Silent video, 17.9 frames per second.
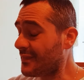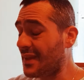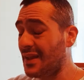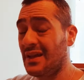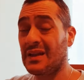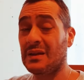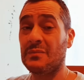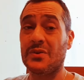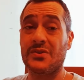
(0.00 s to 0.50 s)

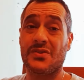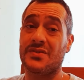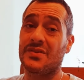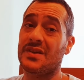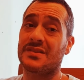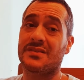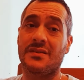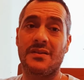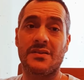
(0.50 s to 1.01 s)
And I'm not
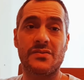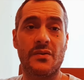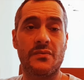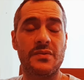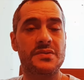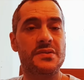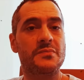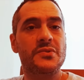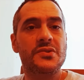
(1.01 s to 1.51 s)
suggesting this,
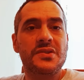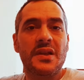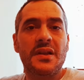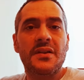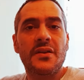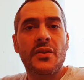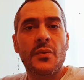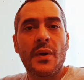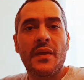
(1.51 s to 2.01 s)
obviously. I'm just telling
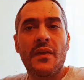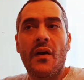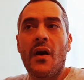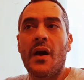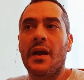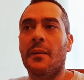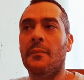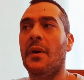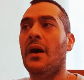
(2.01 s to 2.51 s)
you the way that
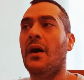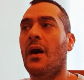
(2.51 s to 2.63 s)
I am.